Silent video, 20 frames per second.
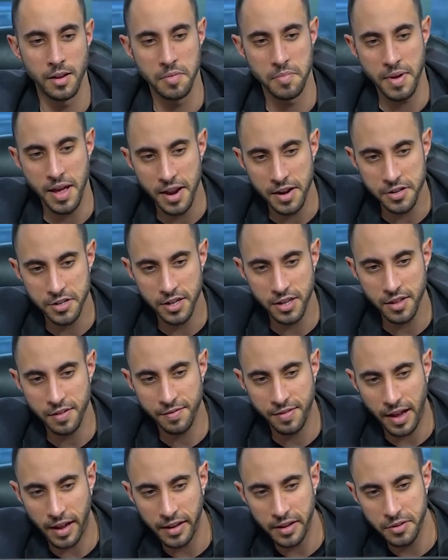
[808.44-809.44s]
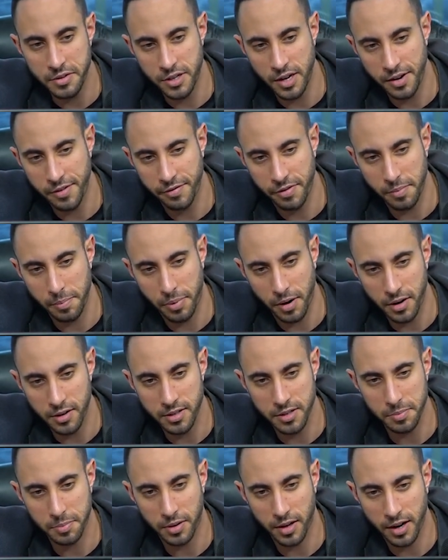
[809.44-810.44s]
Managing the value chain from part
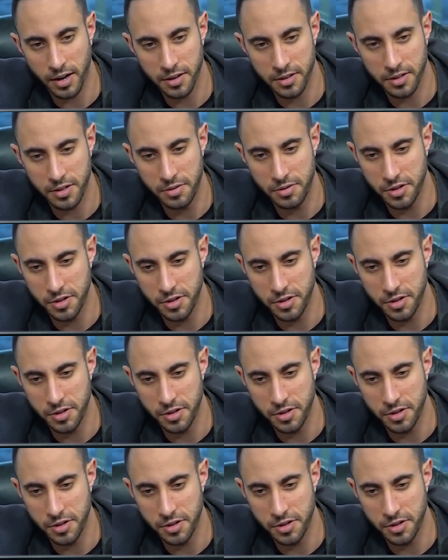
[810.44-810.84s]
suppliers to